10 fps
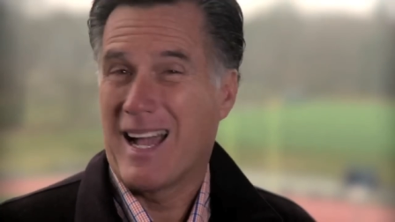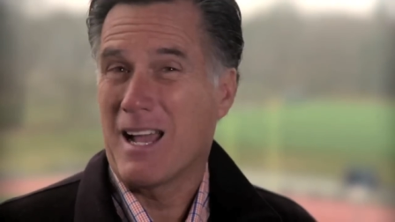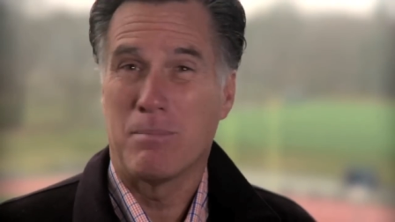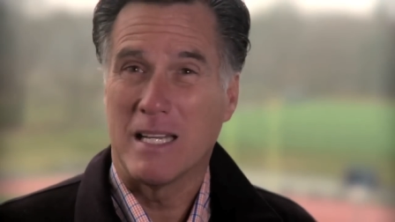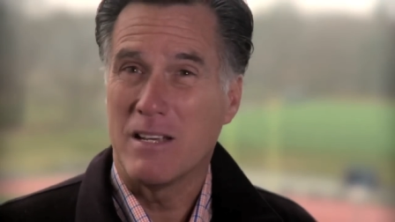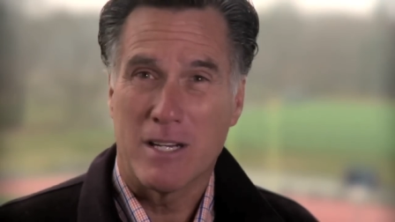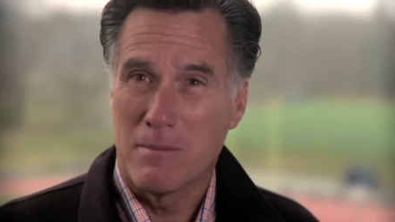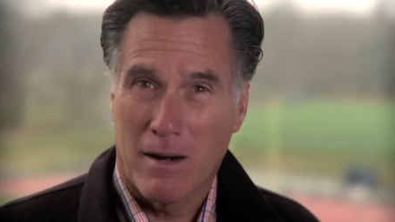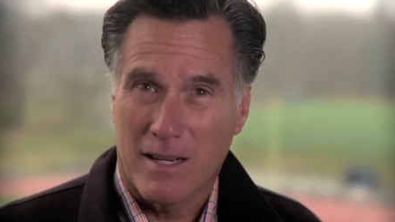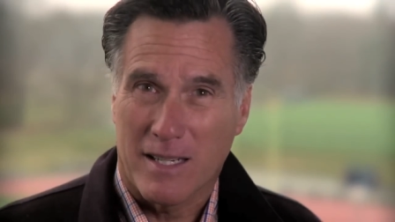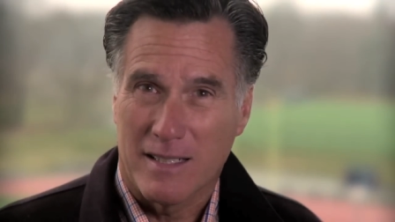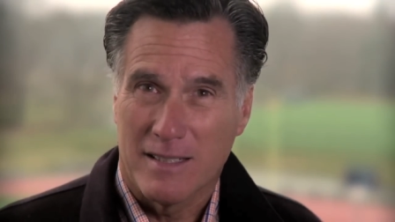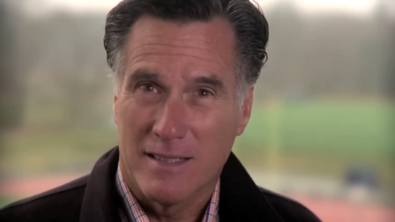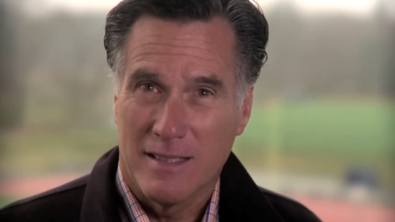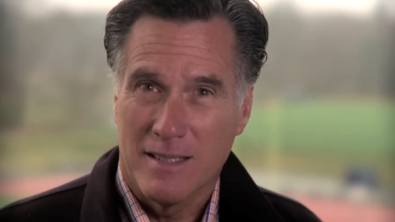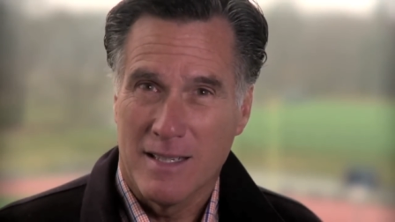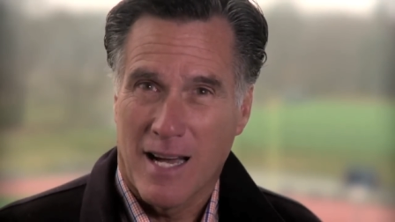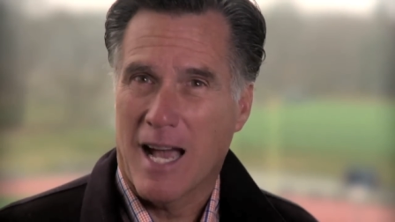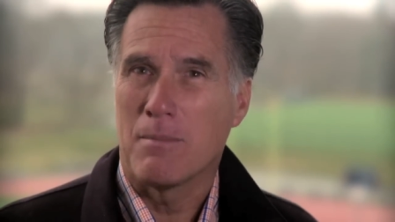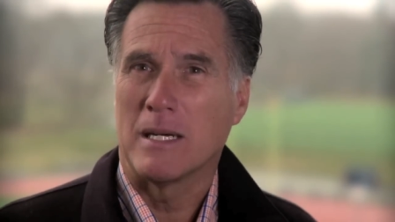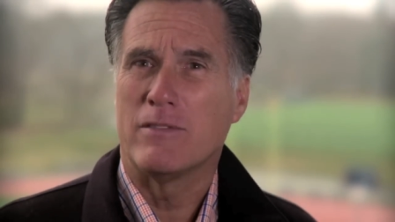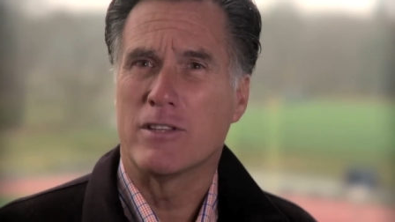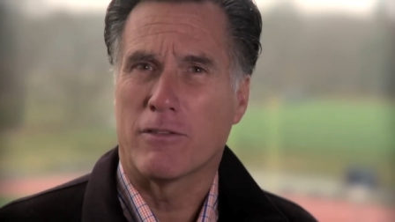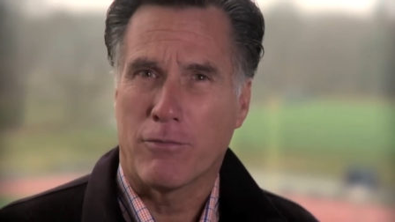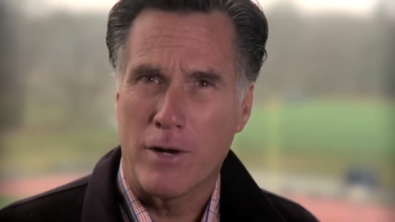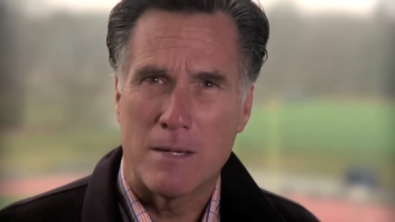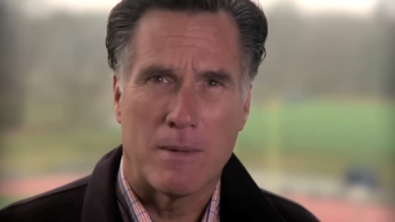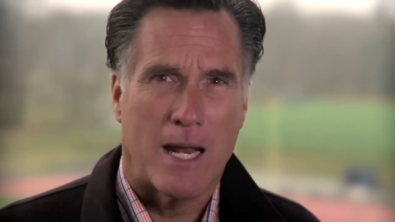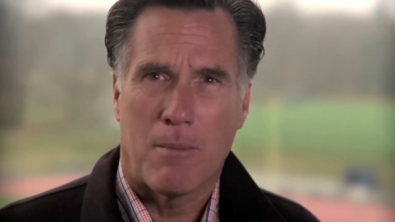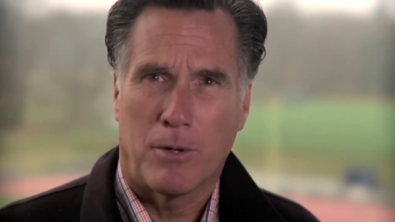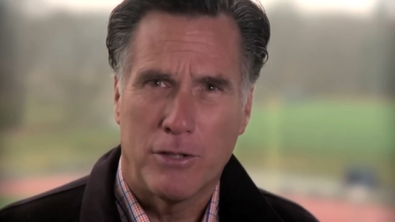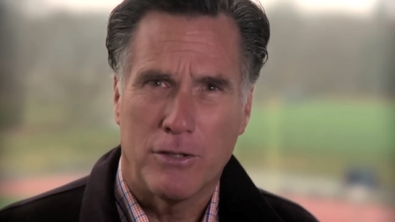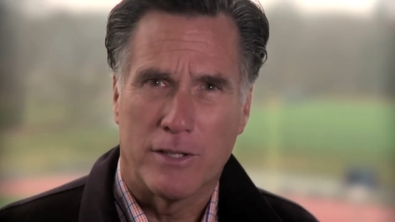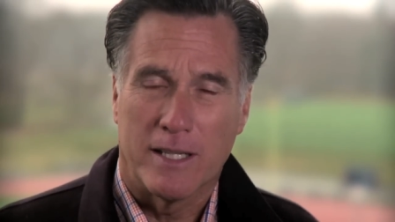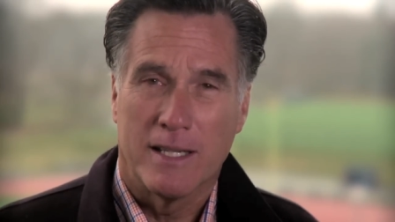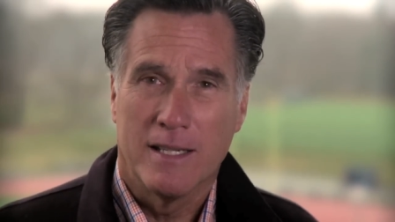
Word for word: Amy left your party, and I'm leaving at 3 to pick apples.